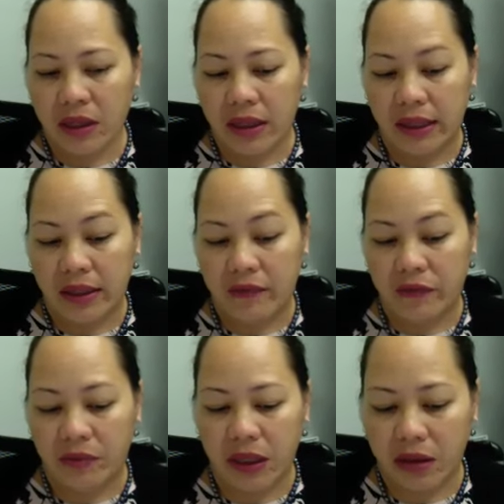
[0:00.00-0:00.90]
like
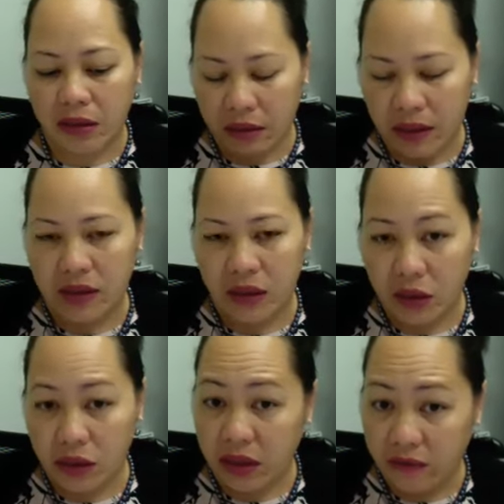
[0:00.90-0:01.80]
for me, that's a
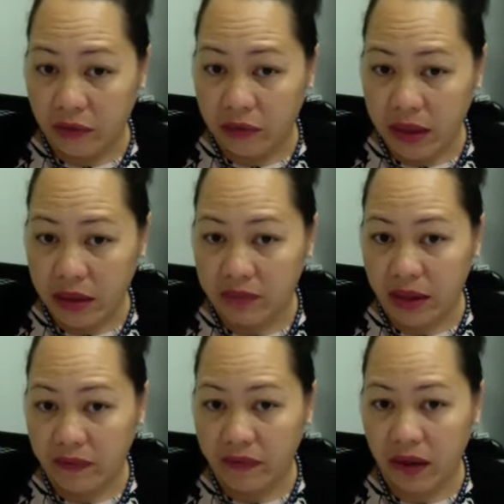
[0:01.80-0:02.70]
huge thing for me, is
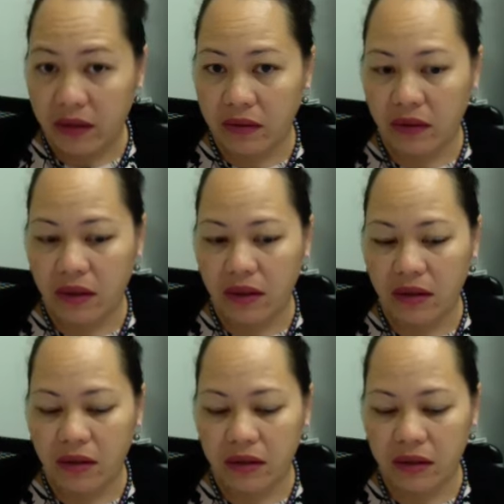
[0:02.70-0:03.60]
my faith.
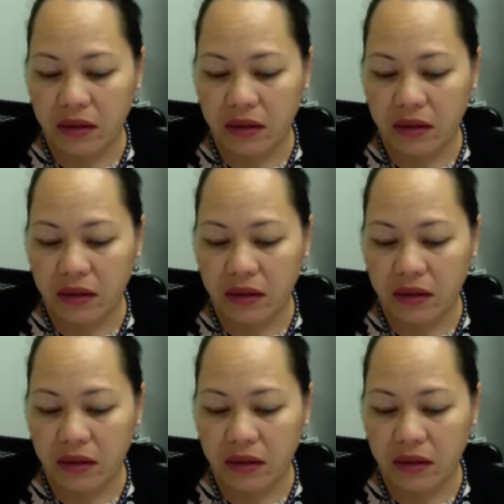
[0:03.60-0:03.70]
And